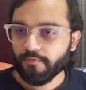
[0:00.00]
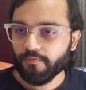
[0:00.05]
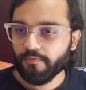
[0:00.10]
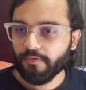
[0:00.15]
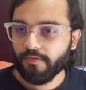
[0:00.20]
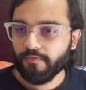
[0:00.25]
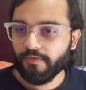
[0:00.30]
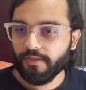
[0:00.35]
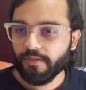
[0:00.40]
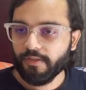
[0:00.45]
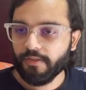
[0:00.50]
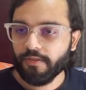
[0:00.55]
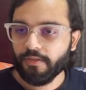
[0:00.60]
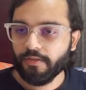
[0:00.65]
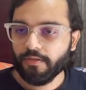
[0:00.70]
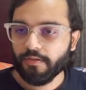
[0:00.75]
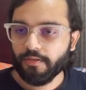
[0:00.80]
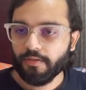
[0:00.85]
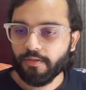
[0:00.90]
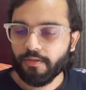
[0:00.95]
We
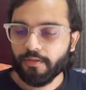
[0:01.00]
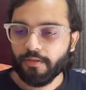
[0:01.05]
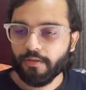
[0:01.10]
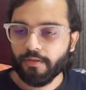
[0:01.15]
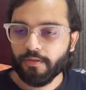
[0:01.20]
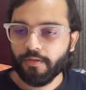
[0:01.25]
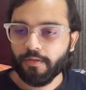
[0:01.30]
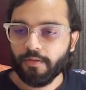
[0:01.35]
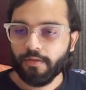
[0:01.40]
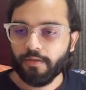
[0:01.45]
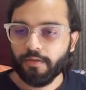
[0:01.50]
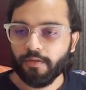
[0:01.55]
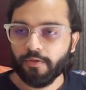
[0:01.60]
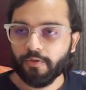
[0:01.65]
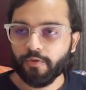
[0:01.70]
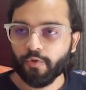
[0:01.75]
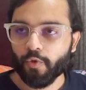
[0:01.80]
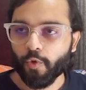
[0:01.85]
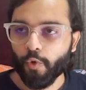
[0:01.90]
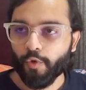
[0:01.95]
will
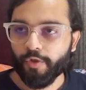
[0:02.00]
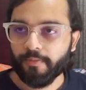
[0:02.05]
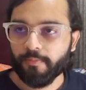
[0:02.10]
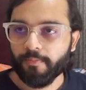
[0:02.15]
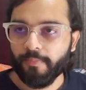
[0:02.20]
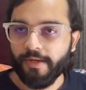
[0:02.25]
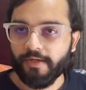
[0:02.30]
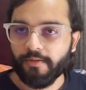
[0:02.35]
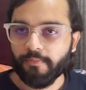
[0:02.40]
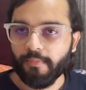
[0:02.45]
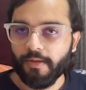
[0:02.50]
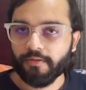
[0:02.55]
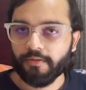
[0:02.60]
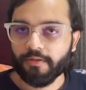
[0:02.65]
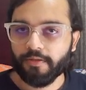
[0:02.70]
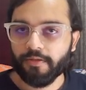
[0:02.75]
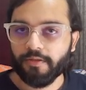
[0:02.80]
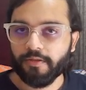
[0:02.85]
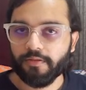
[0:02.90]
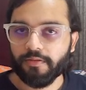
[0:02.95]
go in main
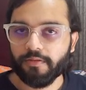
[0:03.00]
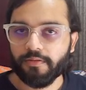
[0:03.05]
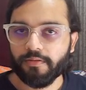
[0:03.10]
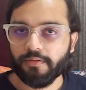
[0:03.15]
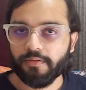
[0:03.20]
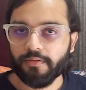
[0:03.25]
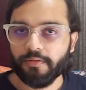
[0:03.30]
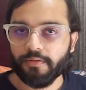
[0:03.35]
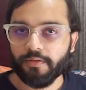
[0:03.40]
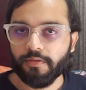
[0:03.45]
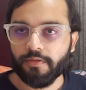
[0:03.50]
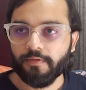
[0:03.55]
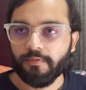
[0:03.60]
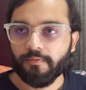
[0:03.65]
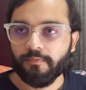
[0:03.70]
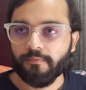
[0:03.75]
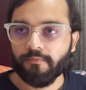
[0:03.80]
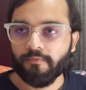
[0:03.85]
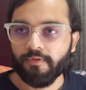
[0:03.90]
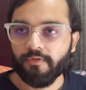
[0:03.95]
method.
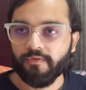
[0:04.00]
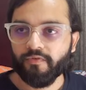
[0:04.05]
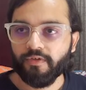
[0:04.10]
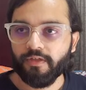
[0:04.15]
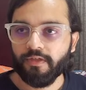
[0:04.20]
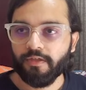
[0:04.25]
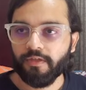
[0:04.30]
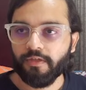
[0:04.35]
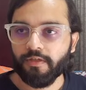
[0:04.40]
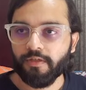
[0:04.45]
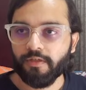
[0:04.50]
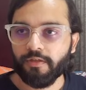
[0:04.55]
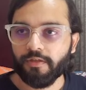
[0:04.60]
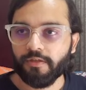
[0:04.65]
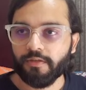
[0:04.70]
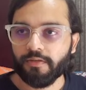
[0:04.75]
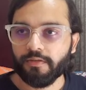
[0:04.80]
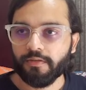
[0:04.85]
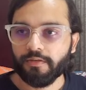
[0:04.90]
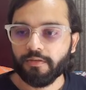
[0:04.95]
We
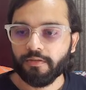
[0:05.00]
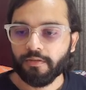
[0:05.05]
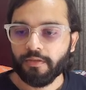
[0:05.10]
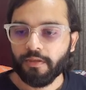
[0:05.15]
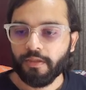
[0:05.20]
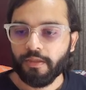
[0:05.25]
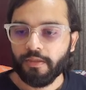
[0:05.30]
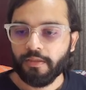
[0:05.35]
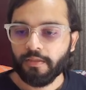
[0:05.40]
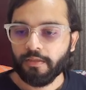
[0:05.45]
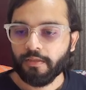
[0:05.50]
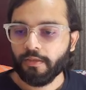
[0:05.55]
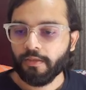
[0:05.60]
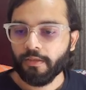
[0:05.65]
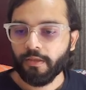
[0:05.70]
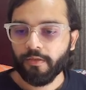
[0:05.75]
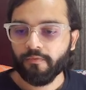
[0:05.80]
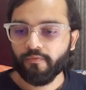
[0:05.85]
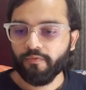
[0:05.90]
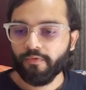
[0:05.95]
will
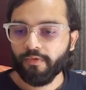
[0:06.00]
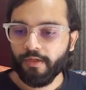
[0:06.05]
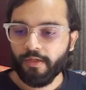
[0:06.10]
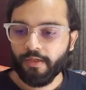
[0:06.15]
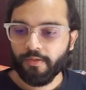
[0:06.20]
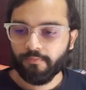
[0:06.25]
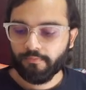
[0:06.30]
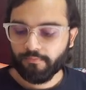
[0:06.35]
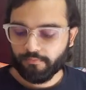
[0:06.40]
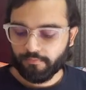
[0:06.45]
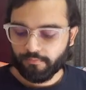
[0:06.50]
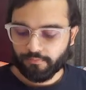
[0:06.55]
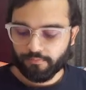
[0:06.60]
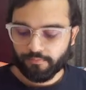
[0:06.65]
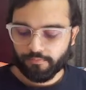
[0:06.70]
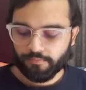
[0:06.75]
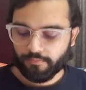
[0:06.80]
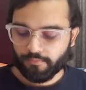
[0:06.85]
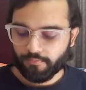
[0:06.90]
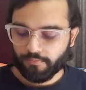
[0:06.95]
give name,
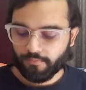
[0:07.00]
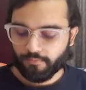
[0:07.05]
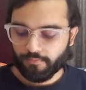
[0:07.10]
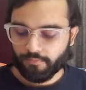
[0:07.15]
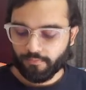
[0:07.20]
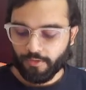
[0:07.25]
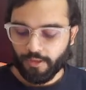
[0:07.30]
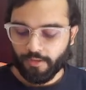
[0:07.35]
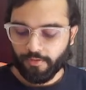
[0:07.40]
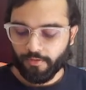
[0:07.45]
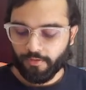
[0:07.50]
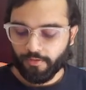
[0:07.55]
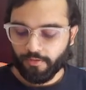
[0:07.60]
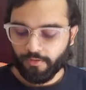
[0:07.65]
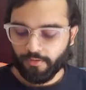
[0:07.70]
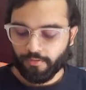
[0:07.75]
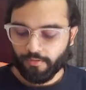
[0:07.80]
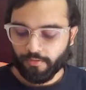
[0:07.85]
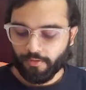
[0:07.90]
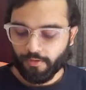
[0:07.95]

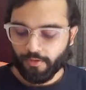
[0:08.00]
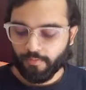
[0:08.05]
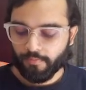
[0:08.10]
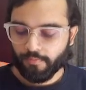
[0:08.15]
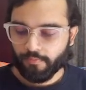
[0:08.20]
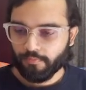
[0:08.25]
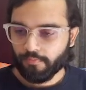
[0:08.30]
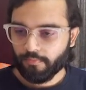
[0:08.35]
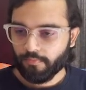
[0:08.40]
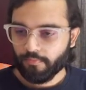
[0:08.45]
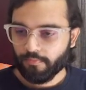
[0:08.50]
any name,